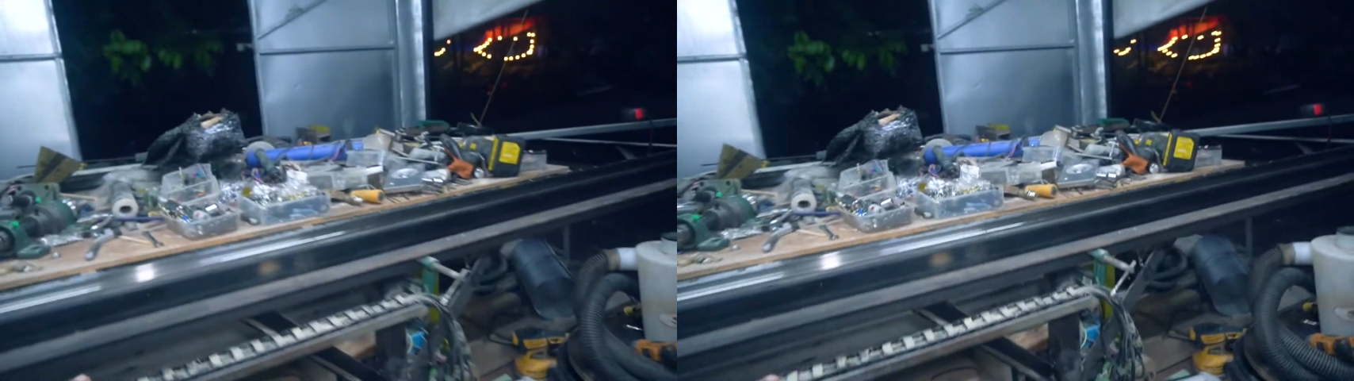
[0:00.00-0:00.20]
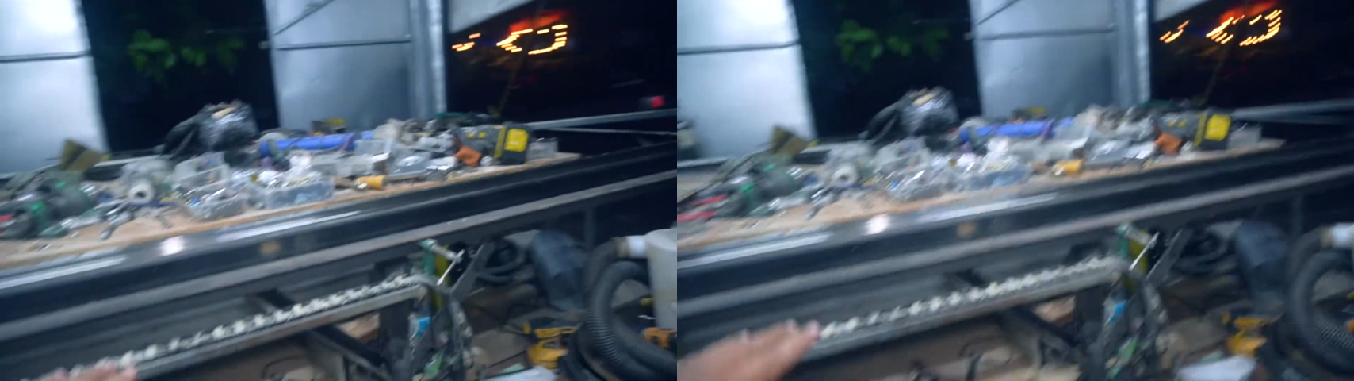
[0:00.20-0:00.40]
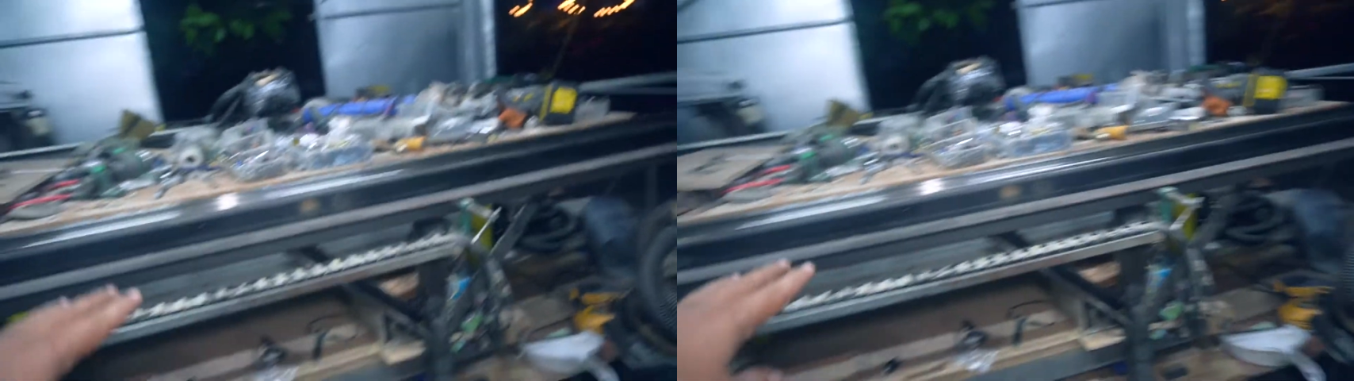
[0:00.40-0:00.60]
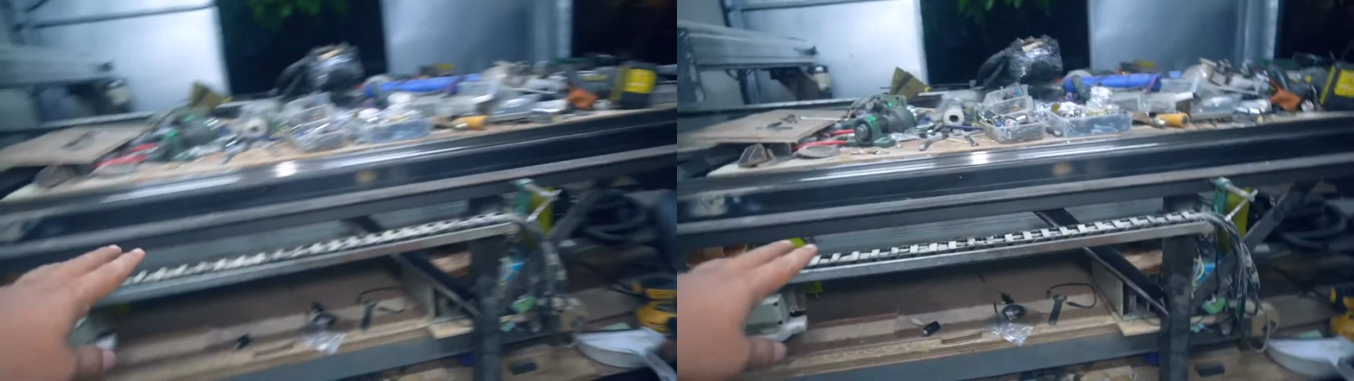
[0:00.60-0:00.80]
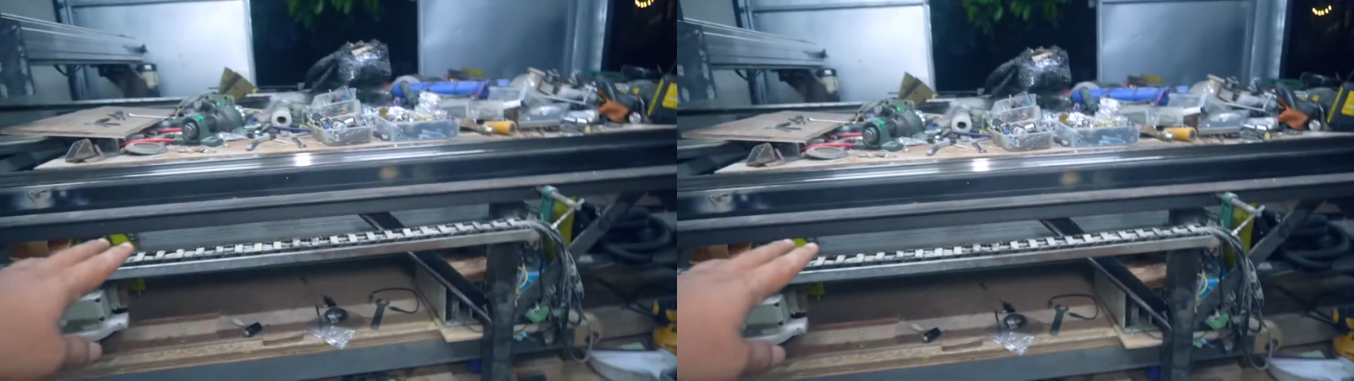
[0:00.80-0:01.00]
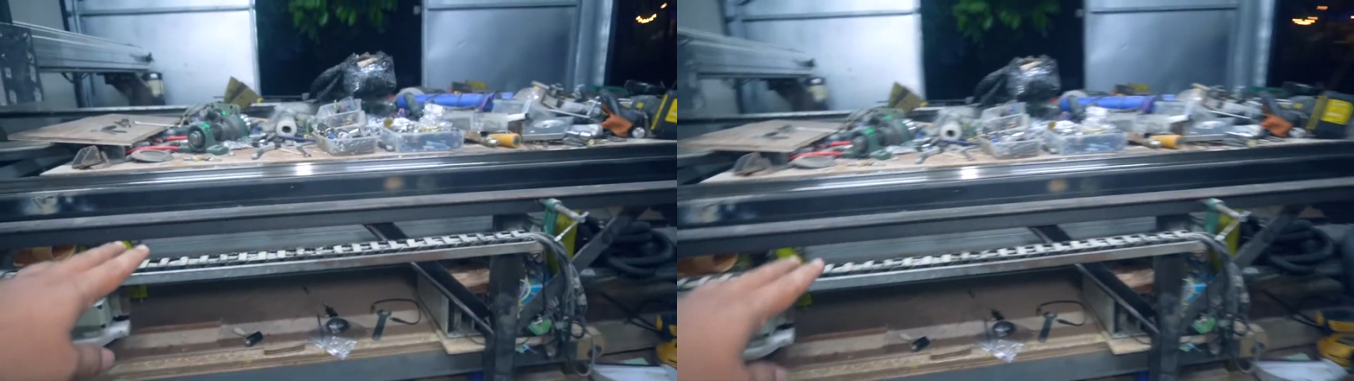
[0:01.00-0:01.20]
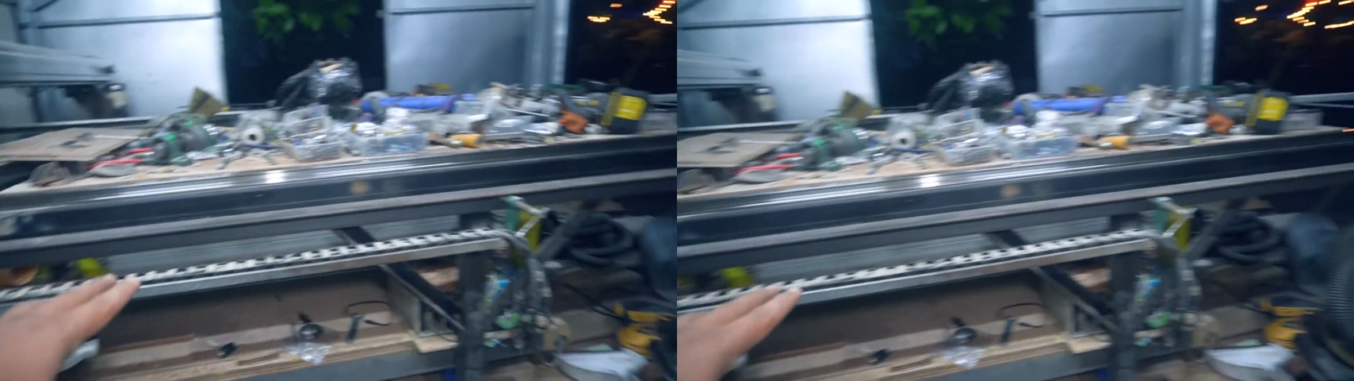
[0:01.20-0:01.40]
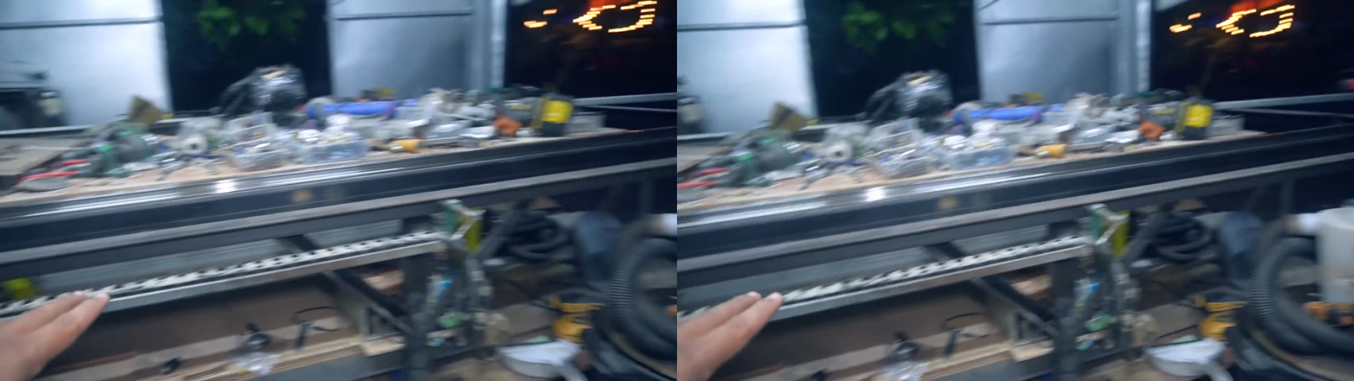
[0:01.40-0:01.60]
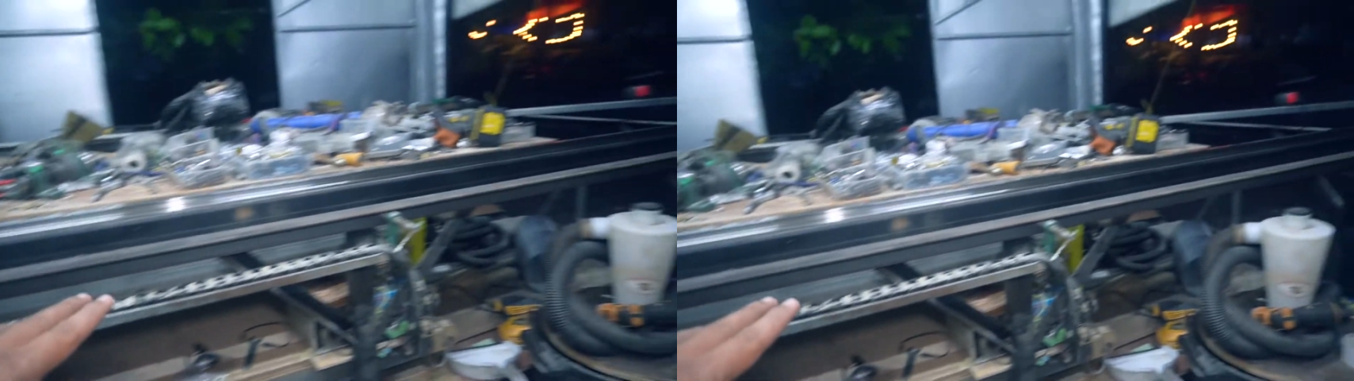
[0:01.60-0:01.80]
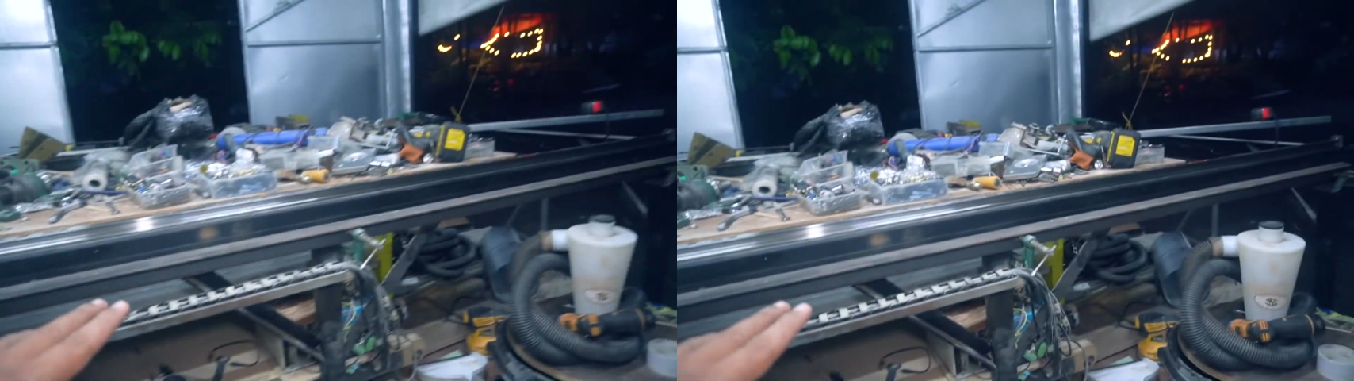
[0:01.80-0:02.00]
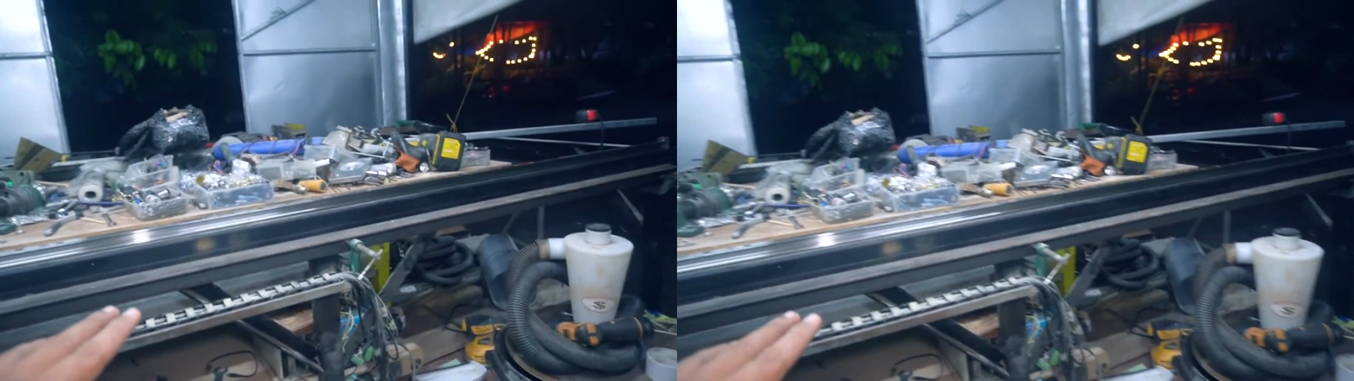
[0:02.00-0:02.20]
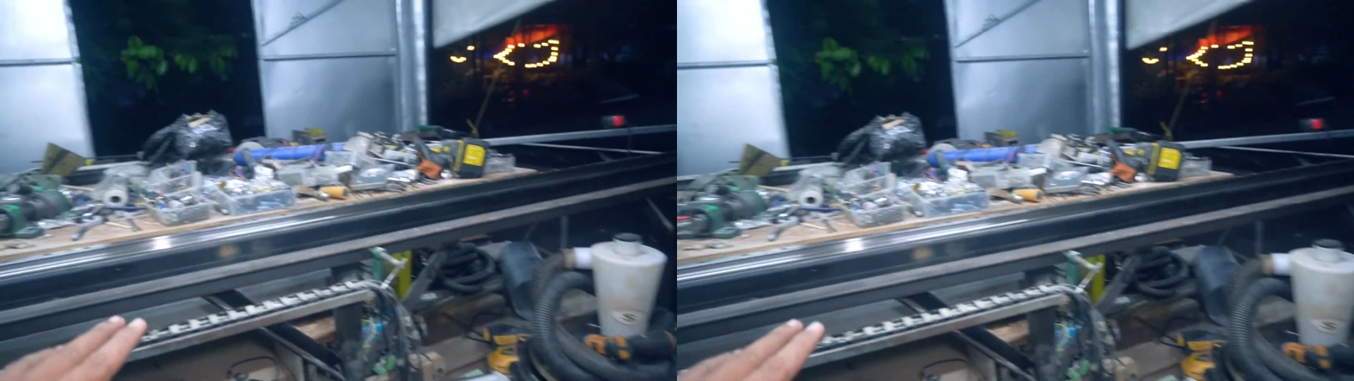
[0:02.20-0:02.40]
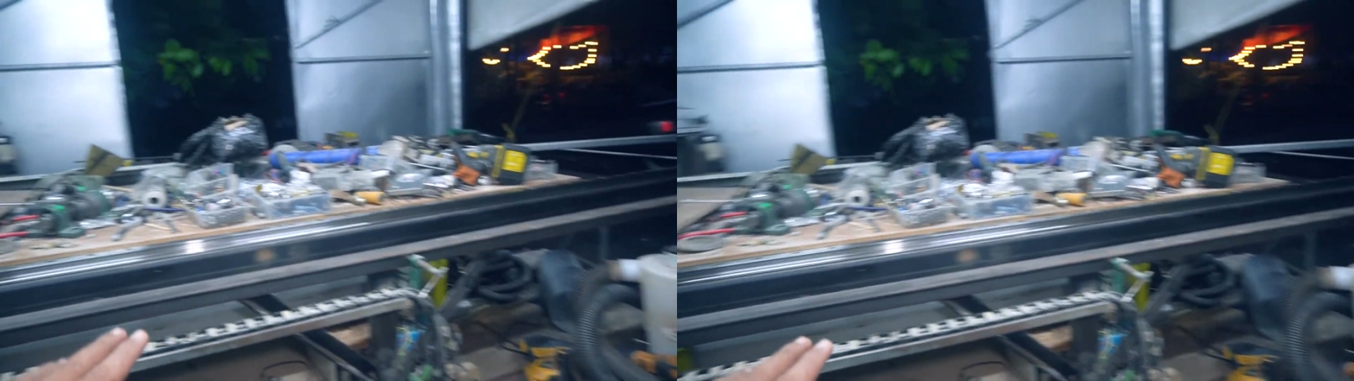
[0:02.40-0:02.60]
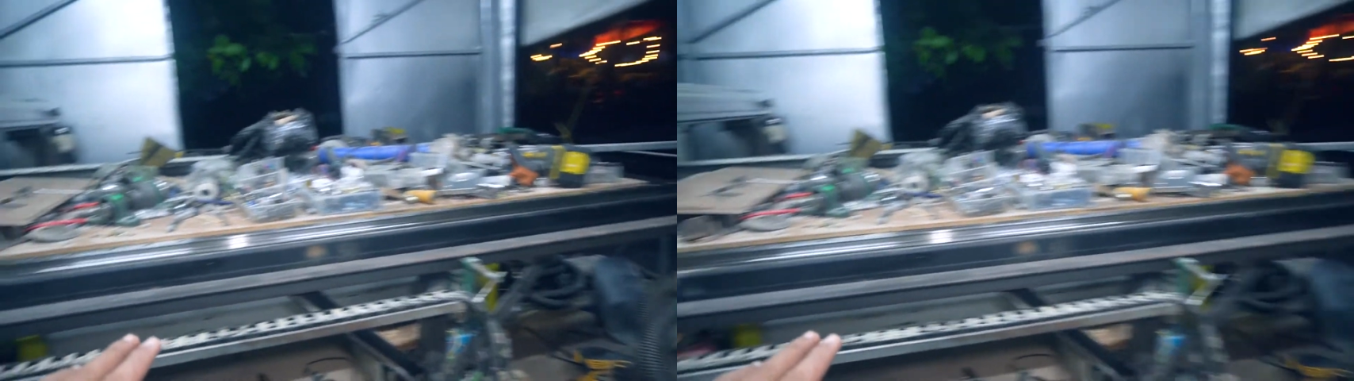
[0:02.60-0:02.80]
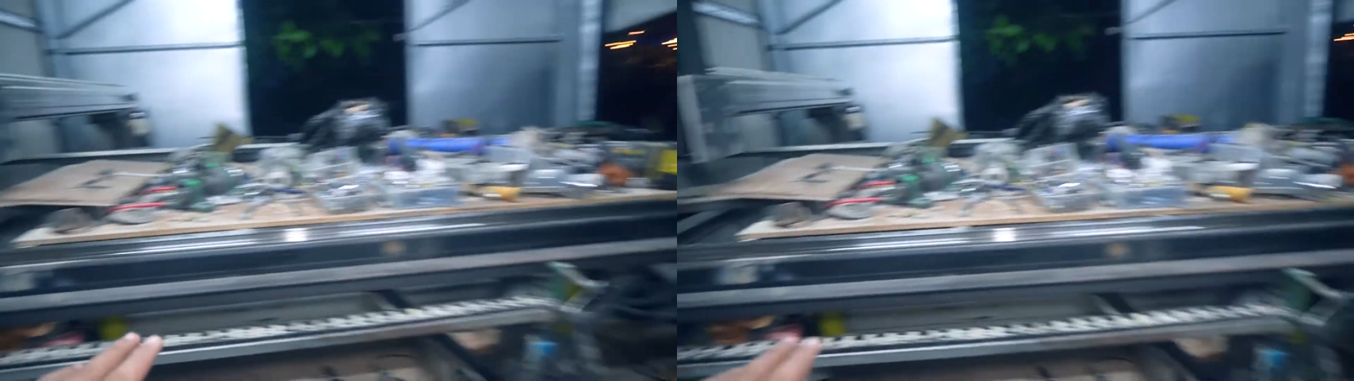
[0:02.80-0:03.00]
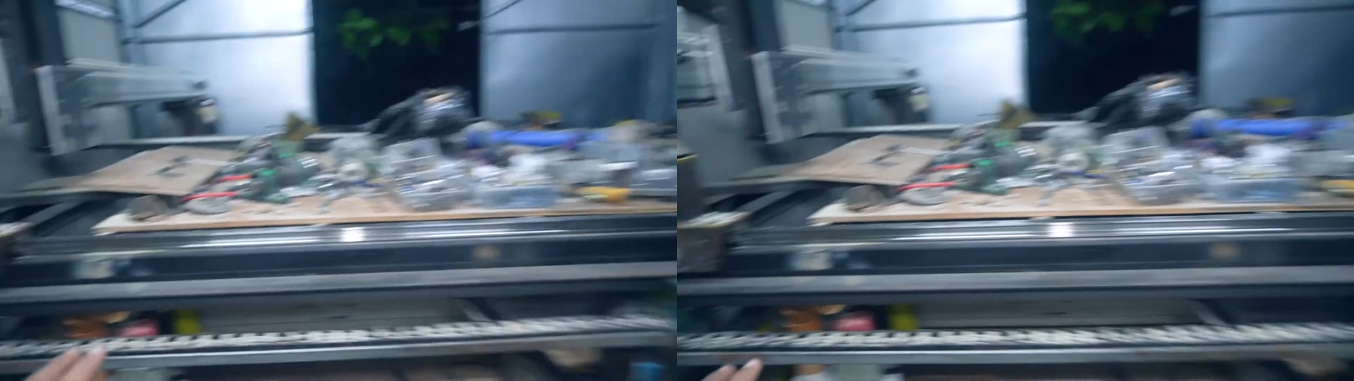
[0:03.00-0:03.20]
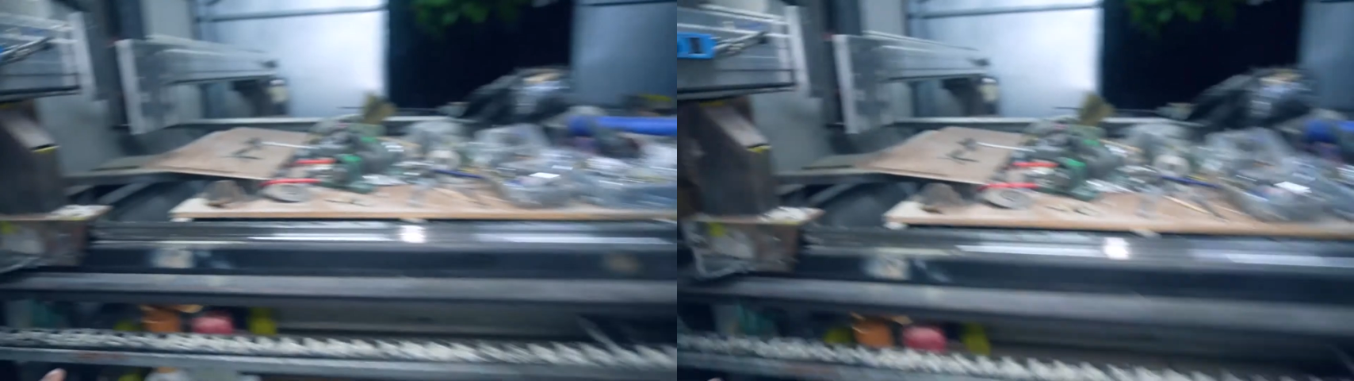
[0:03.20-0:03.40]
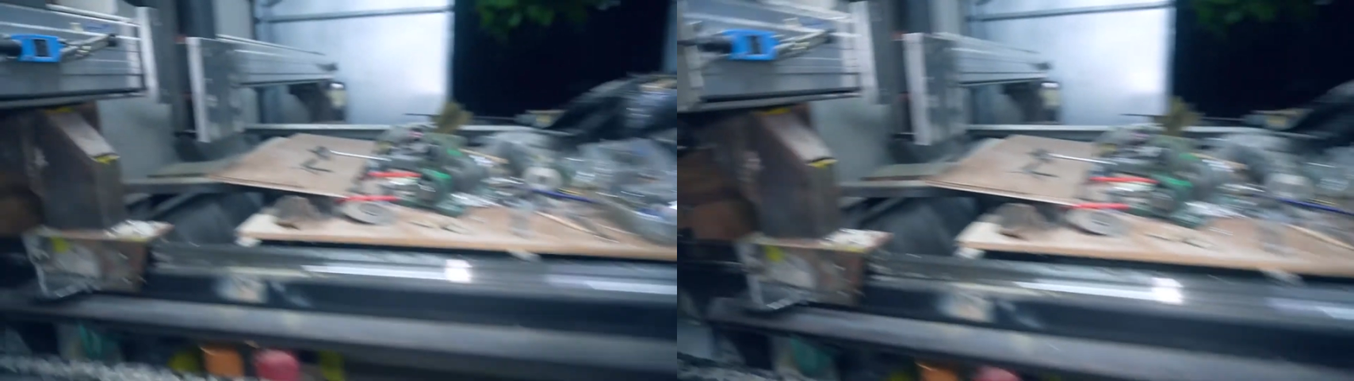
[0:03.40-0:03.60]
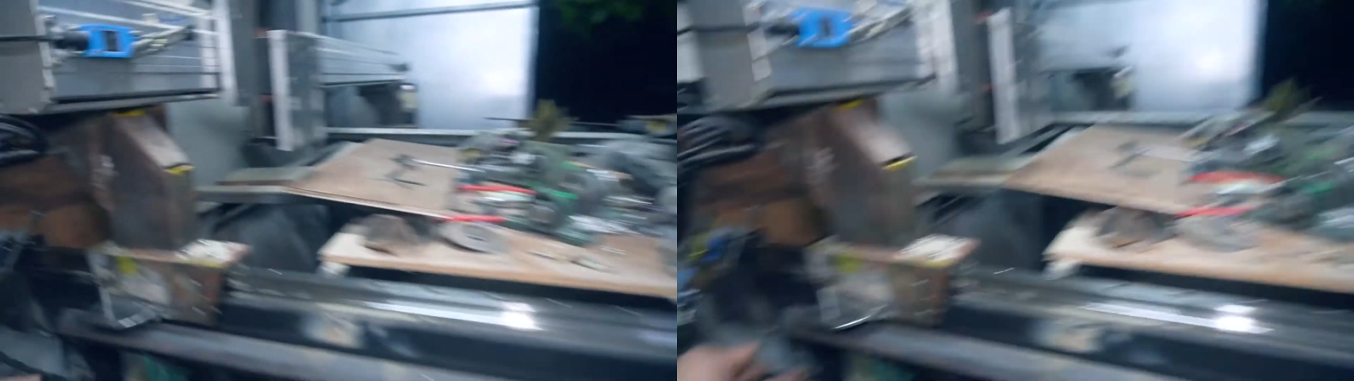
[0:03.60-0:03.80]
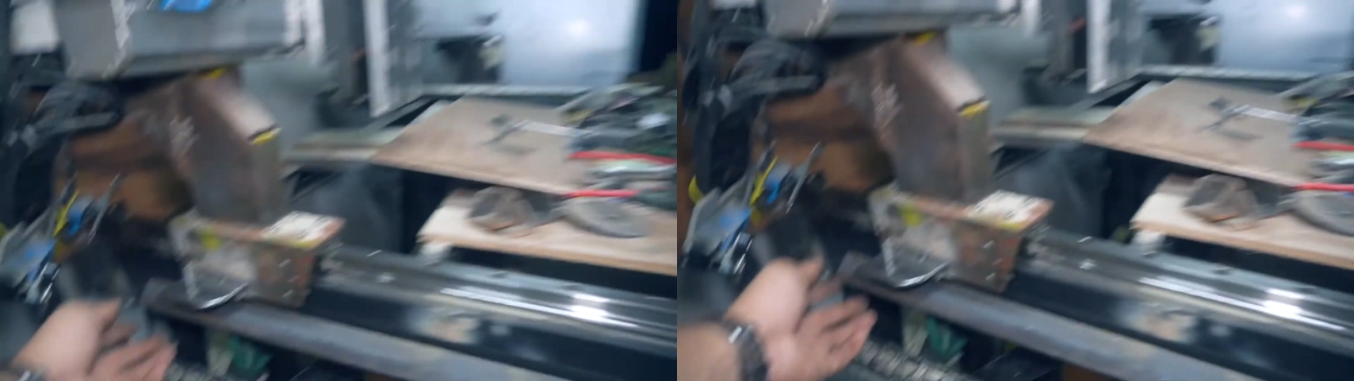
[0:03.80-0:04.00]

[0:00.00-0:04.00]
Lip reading: No face is visible, so there are no lips to read.